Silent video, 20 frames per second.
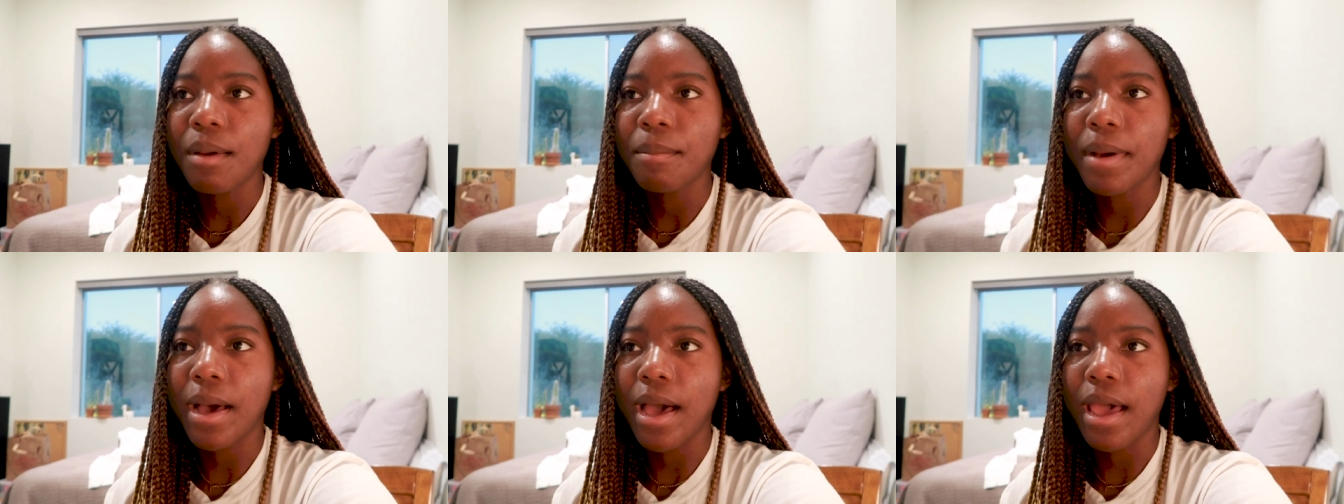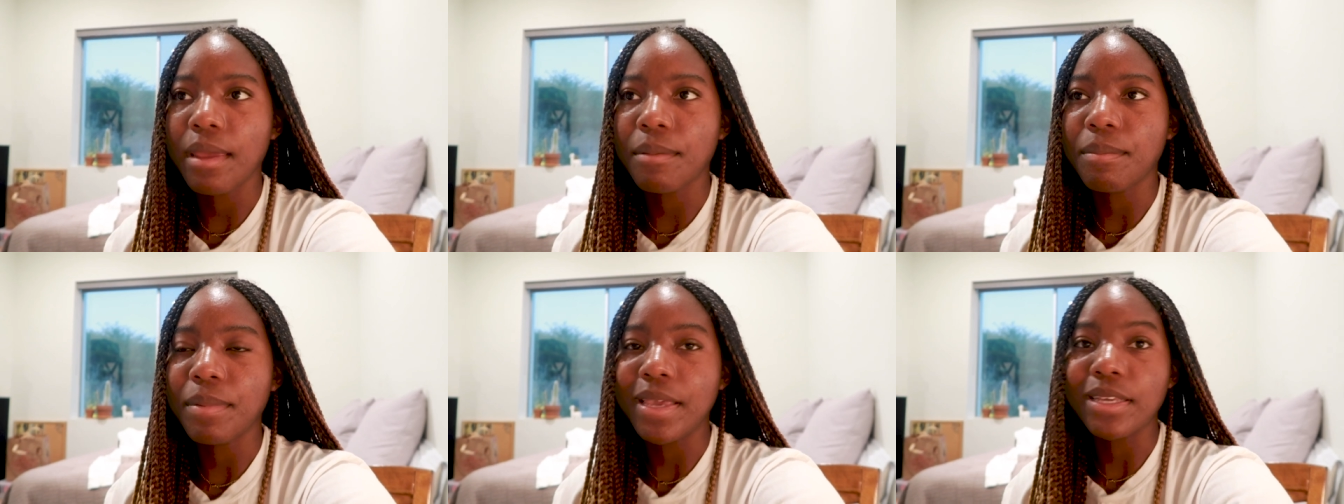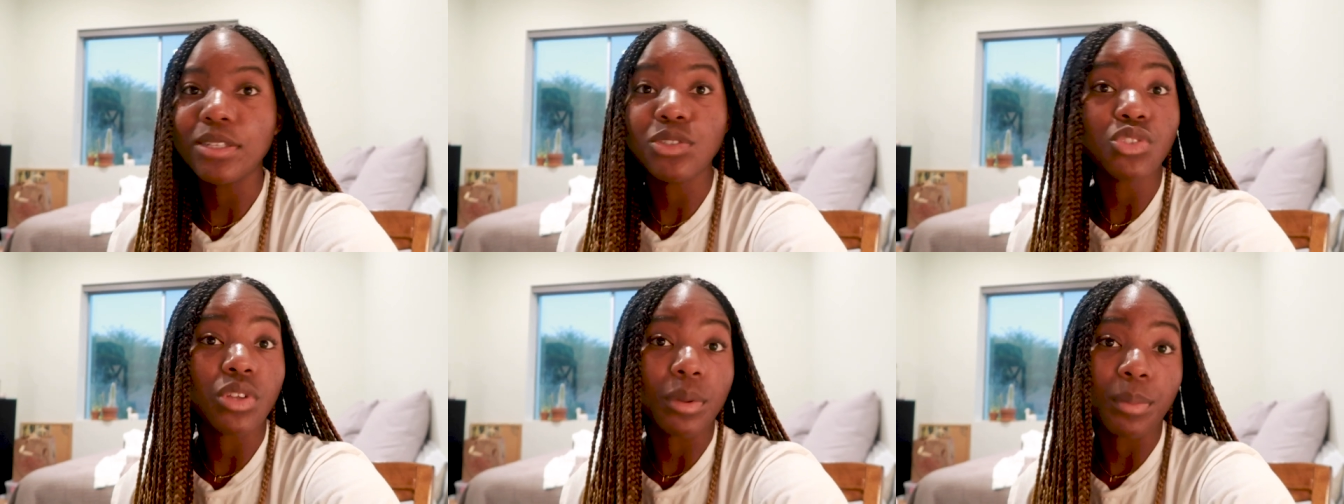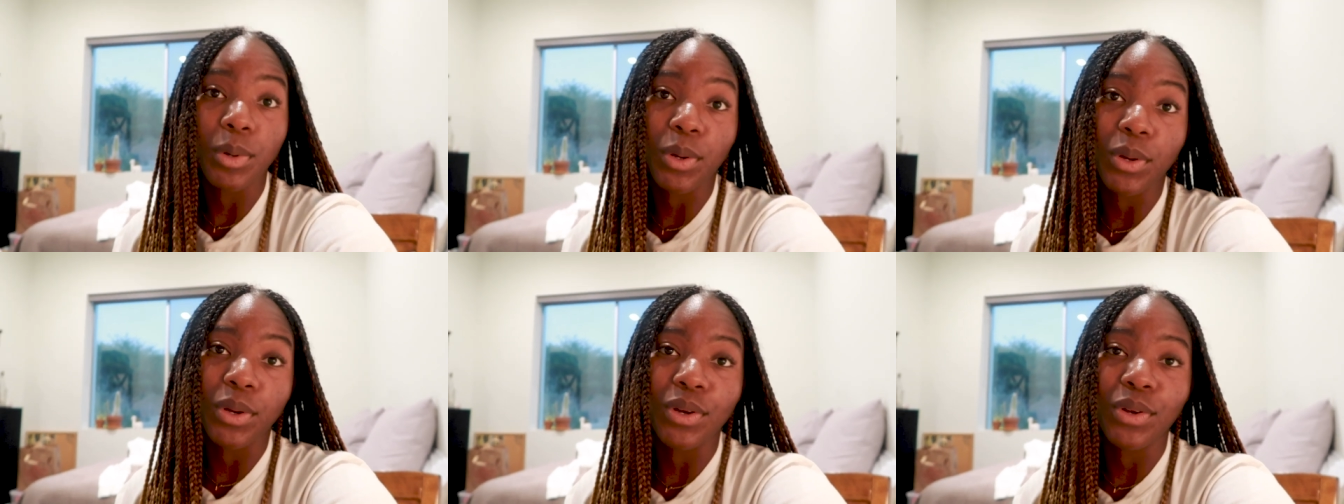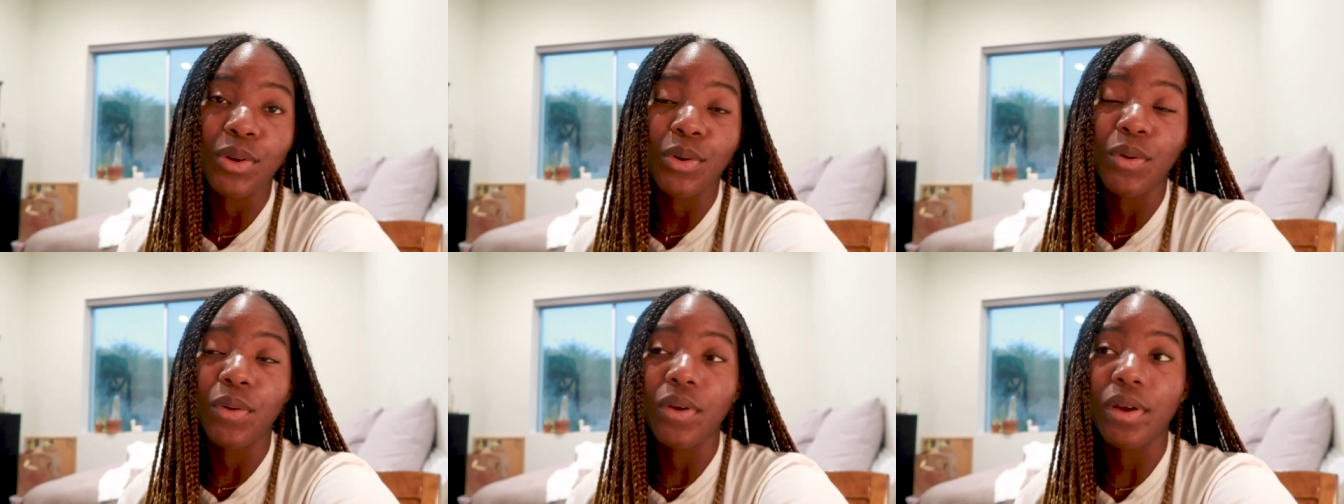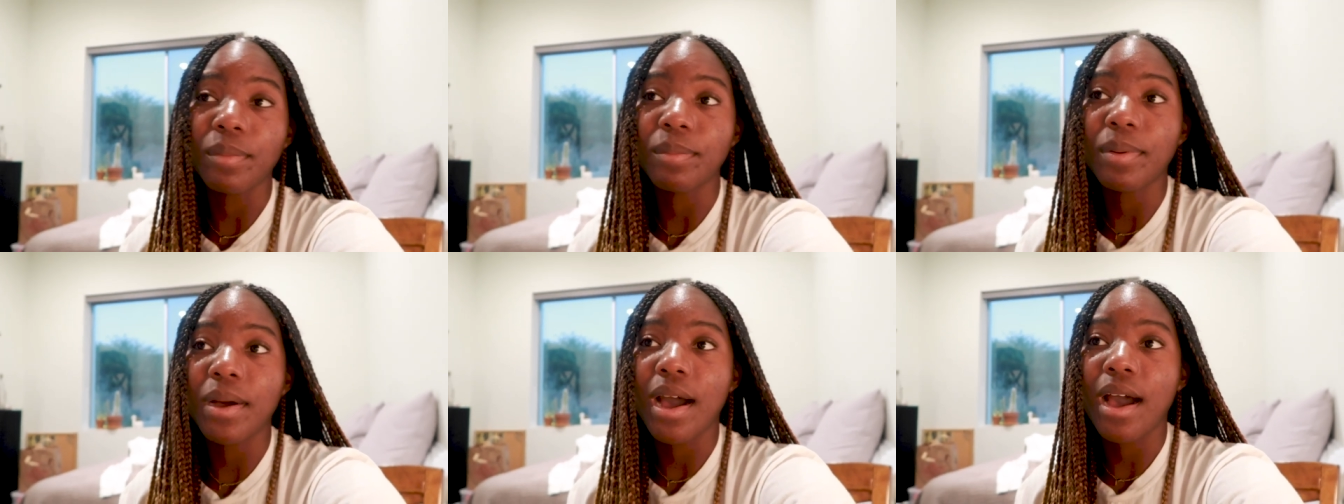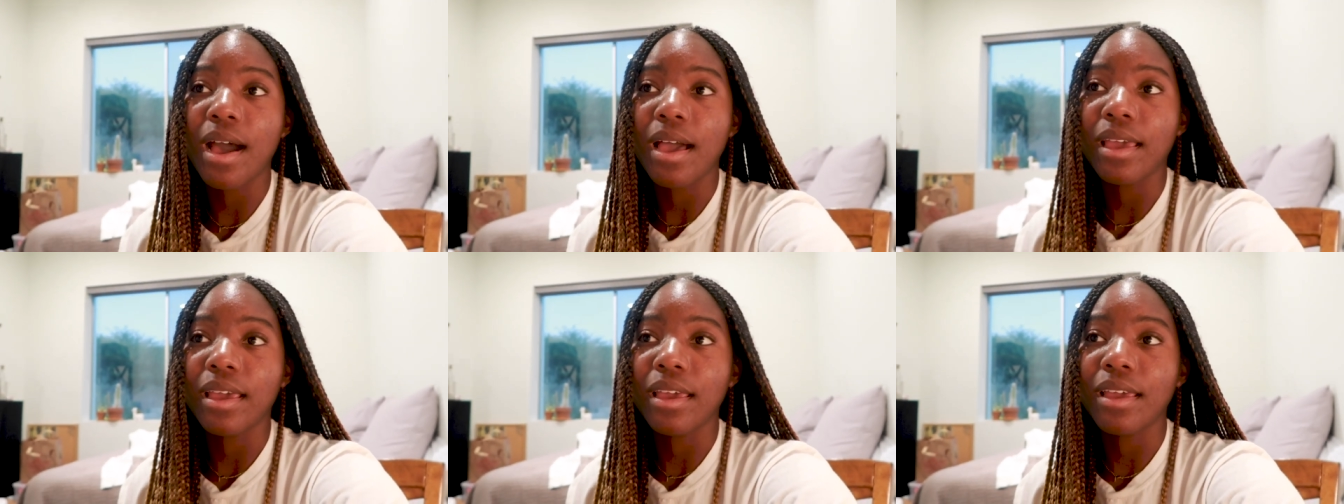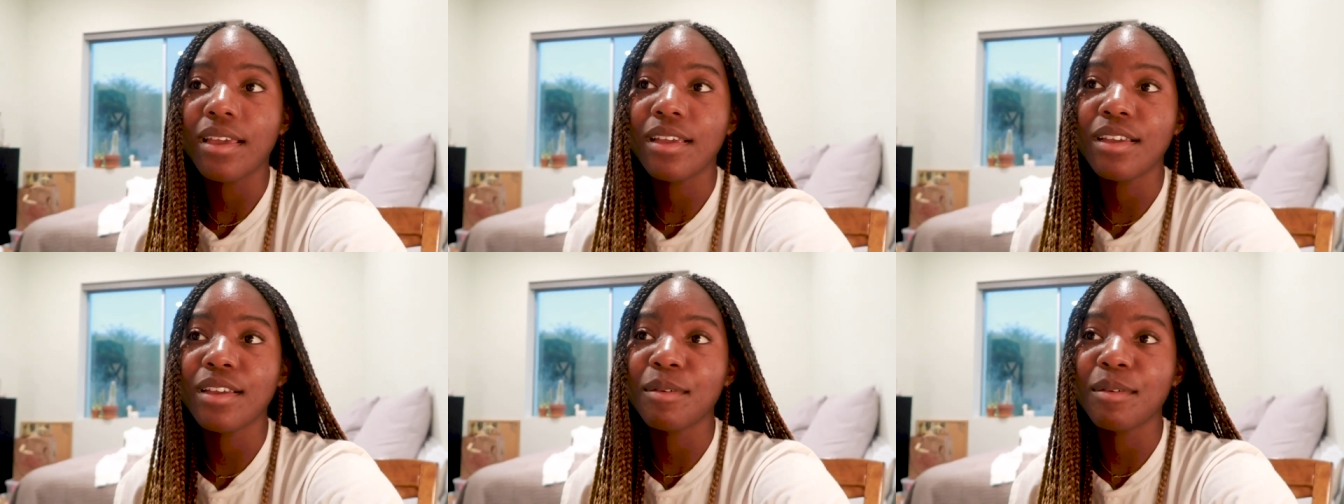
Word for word: by being stubborn or by